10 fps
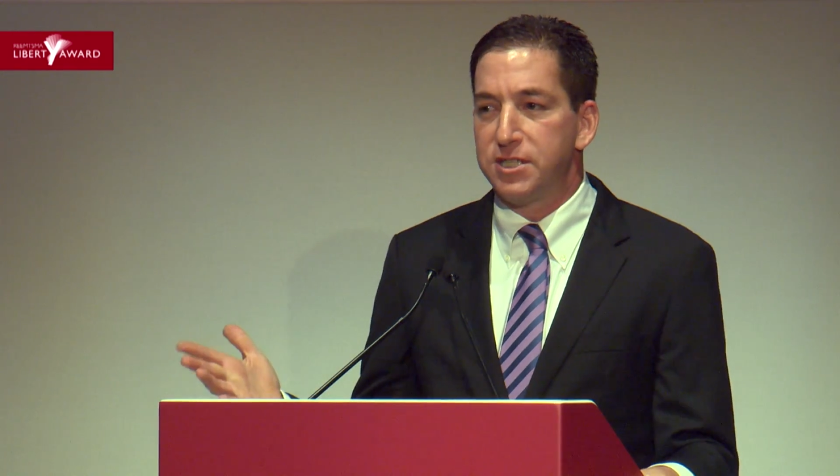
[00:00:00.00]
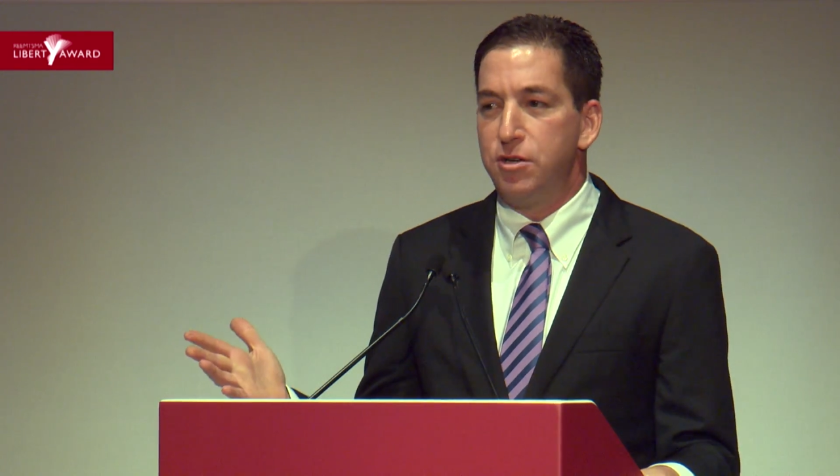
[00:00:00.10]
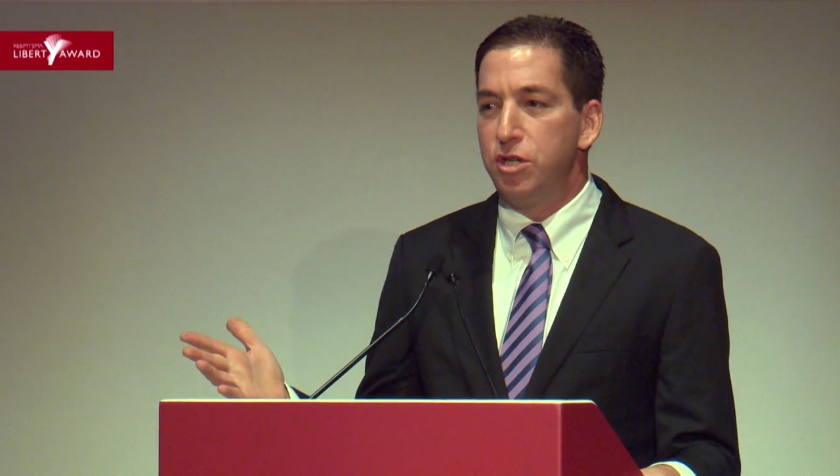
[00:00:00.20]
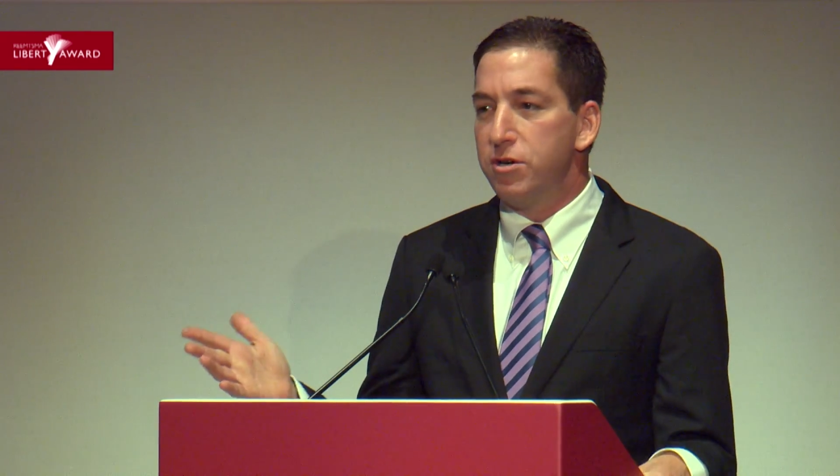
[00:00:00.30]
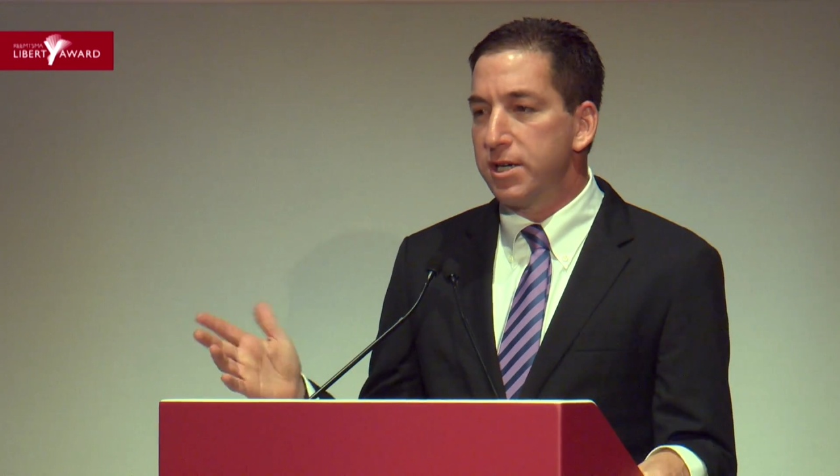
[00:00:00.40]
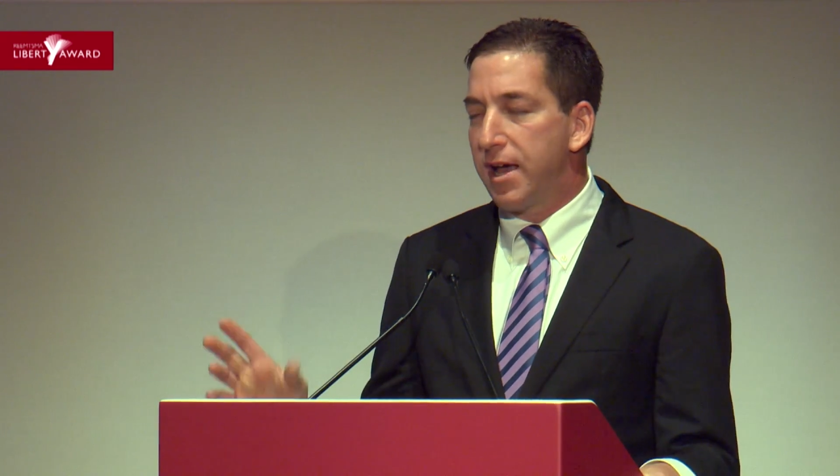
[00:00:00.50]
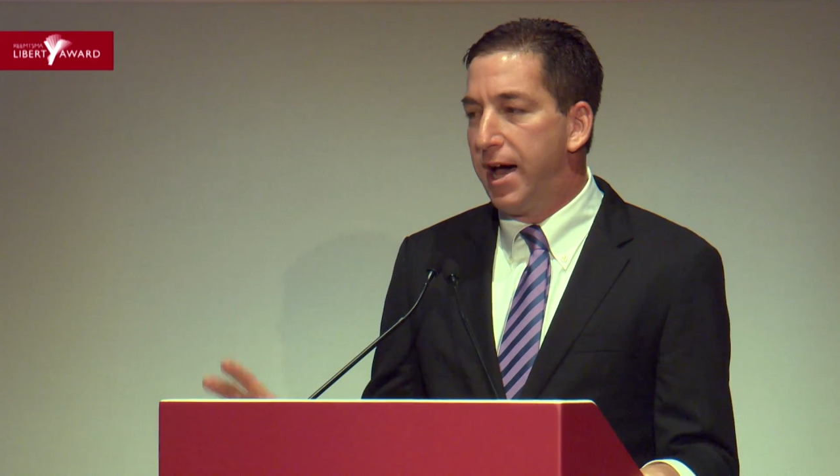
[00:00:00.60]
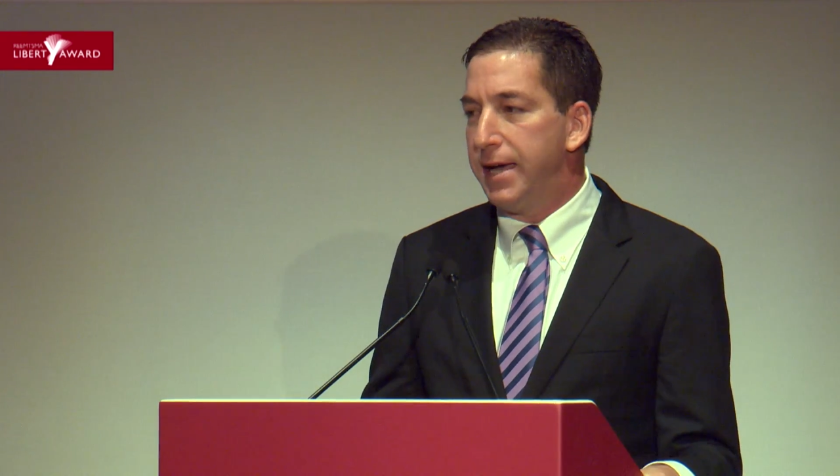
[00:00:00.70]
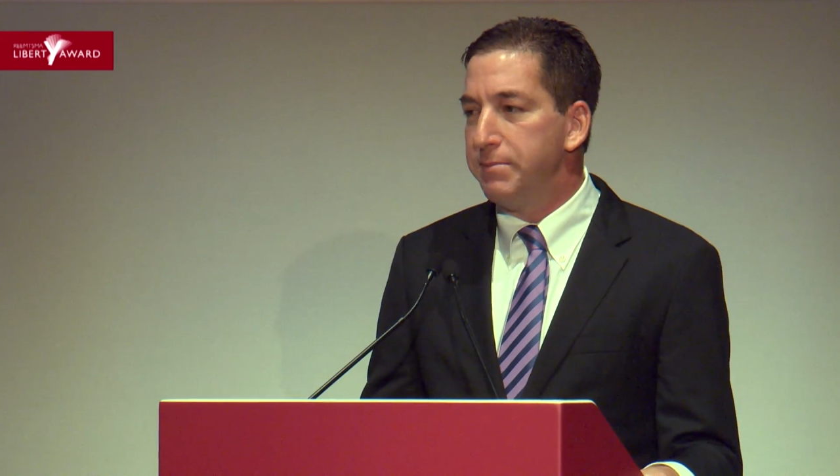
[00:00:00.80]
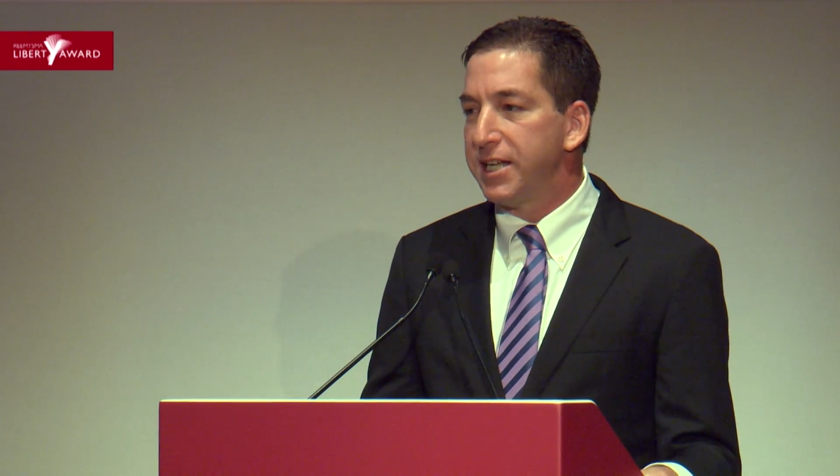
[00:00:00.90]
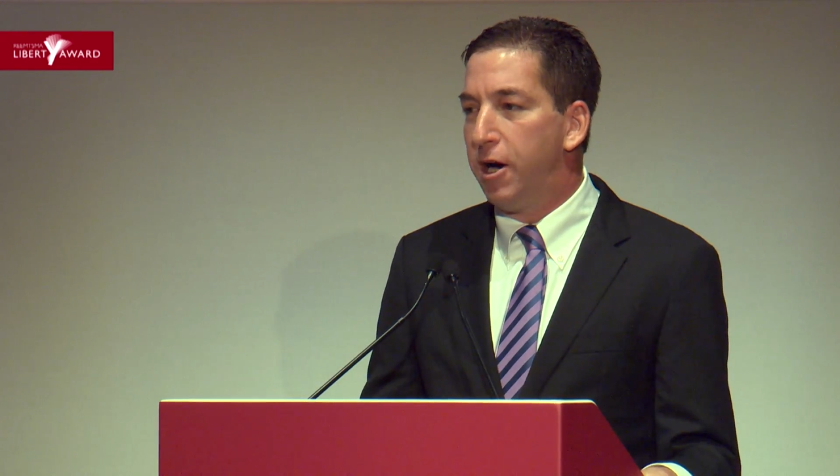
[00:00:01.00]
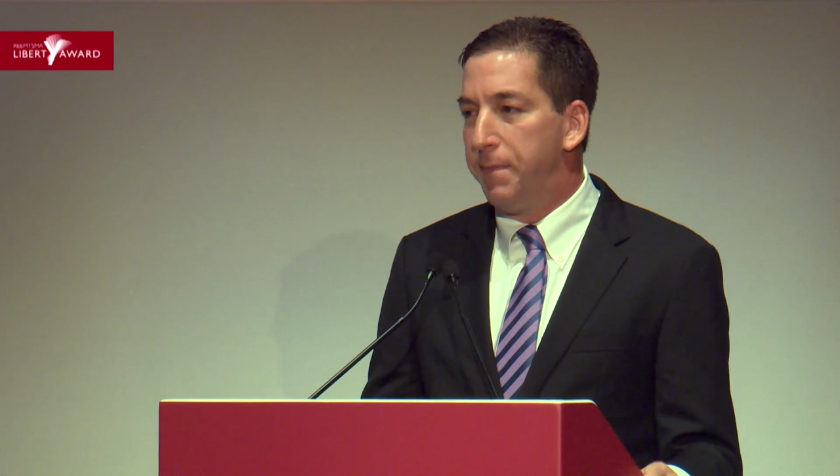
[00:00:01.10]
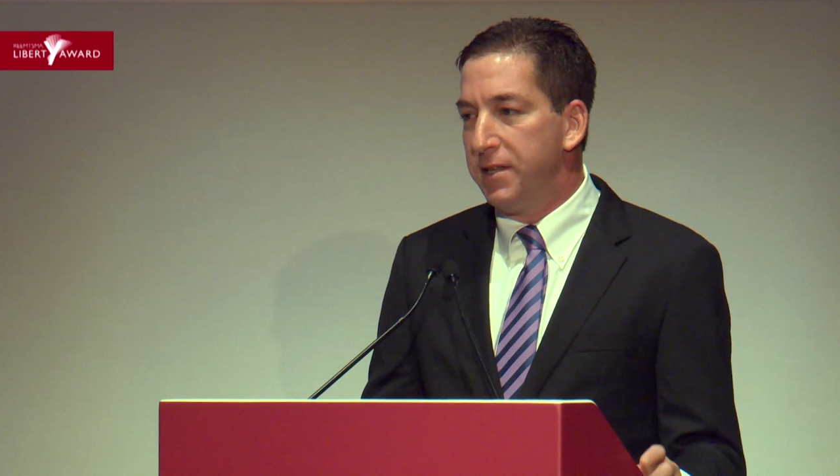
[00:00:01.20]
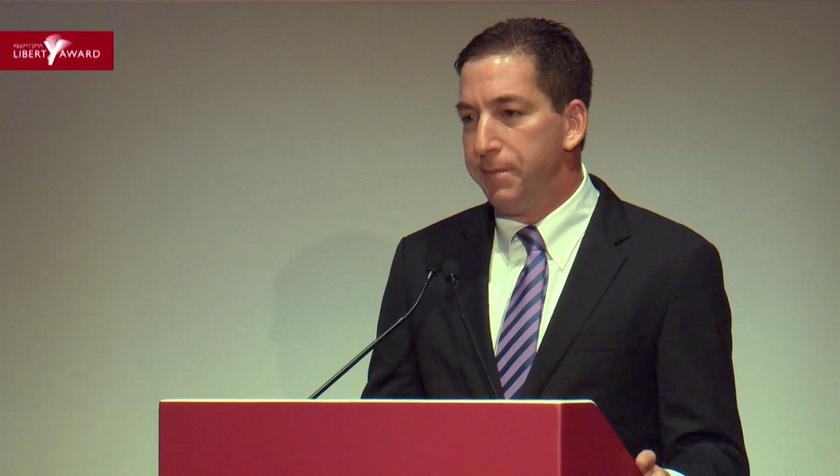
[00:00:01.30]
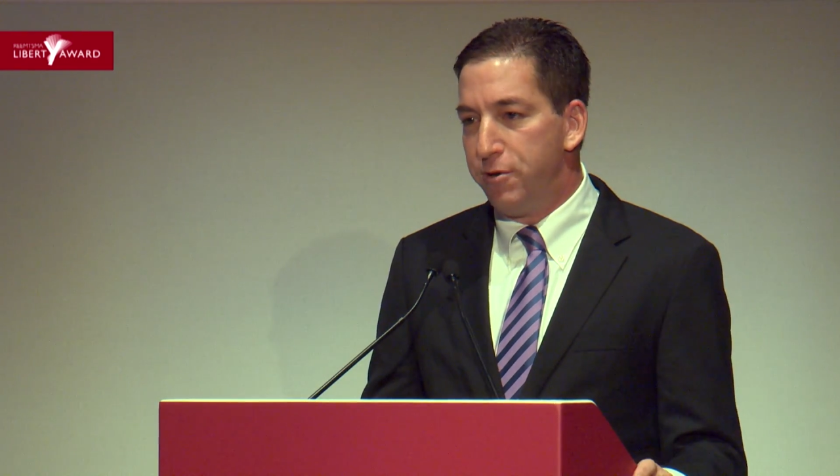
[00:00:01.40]
The New York Times
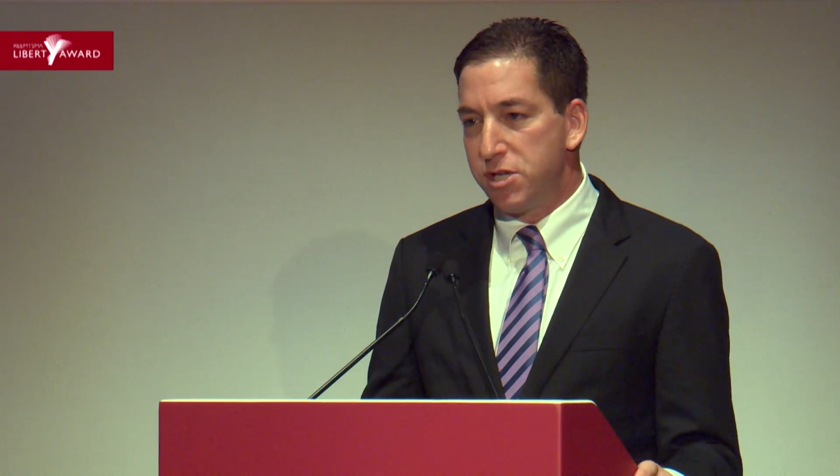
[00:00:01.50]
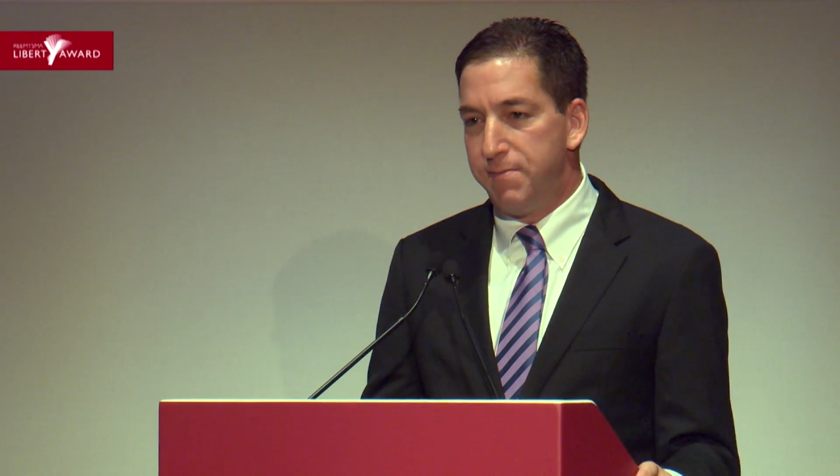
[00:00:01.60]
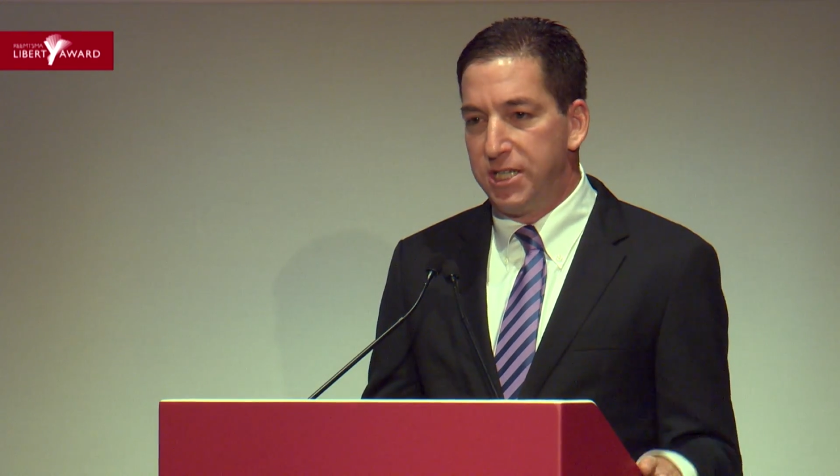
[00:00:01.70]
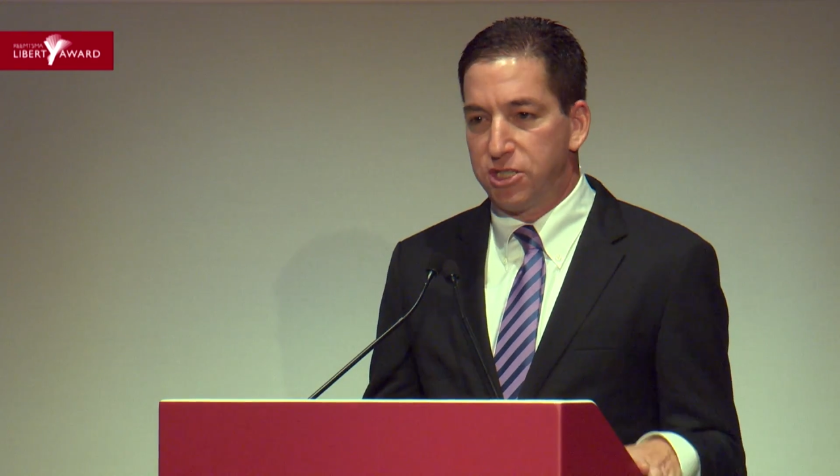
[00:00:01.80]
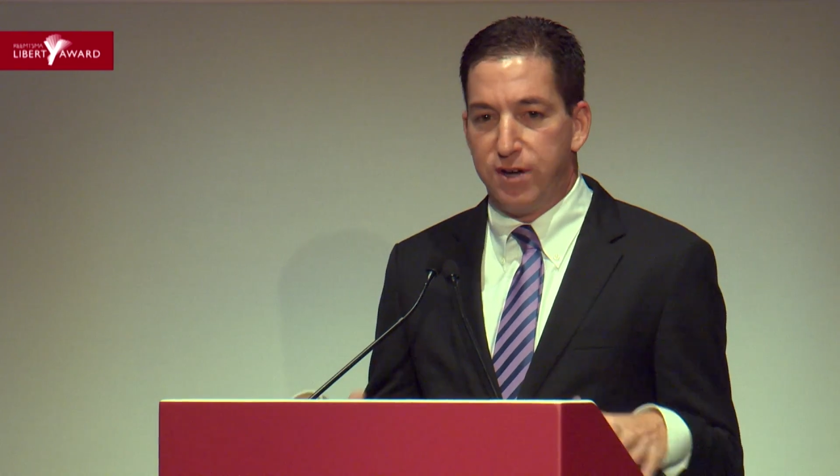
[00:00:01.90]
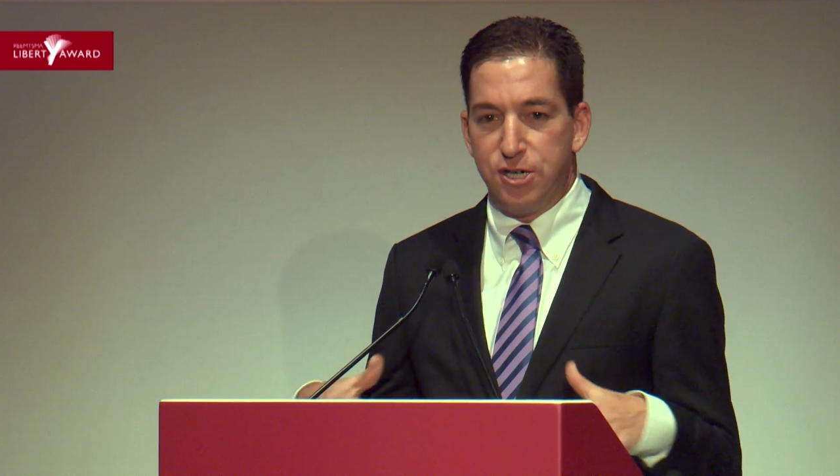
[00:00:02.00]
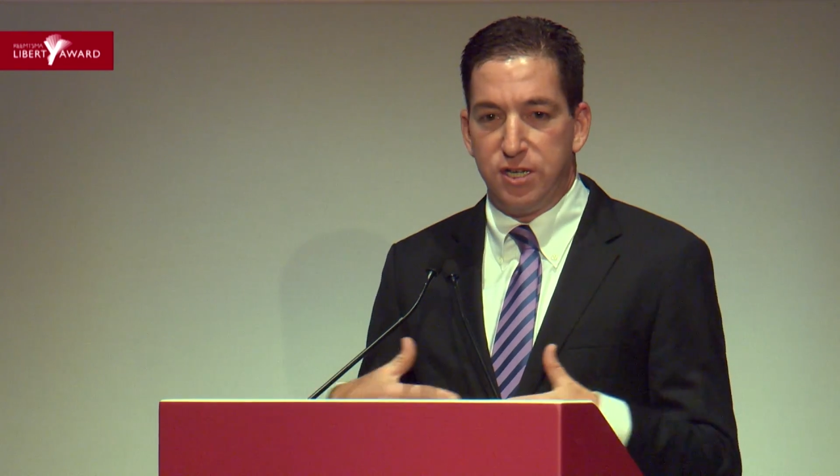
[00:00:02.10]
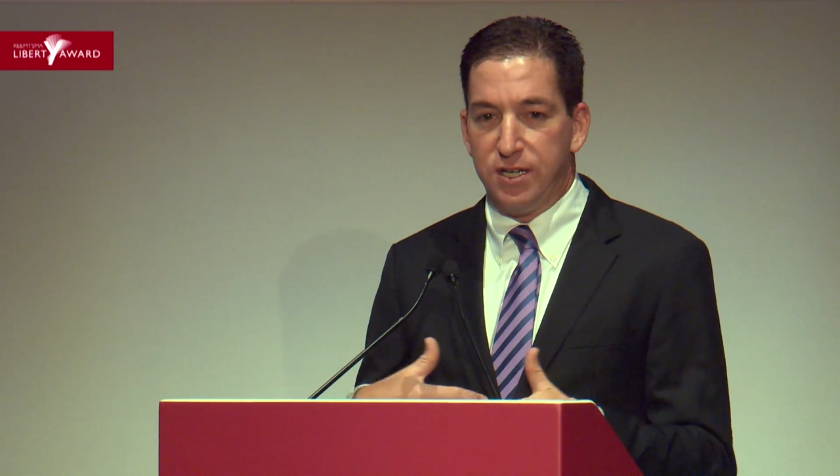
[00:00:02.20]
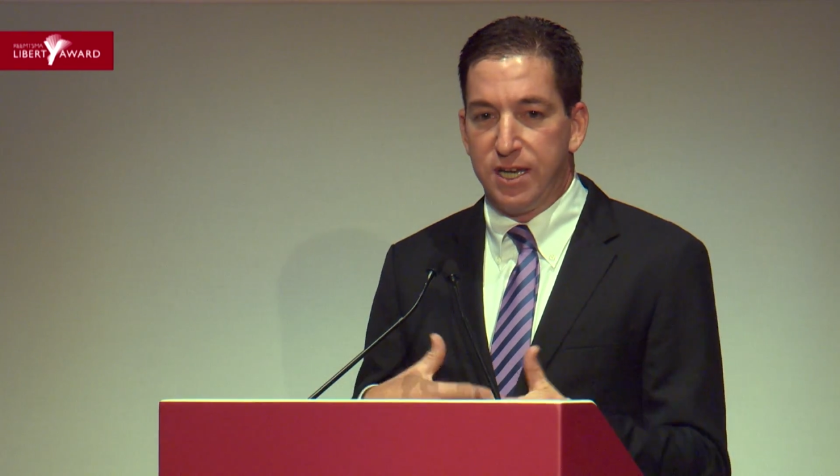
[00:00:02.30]
helping the Bush administration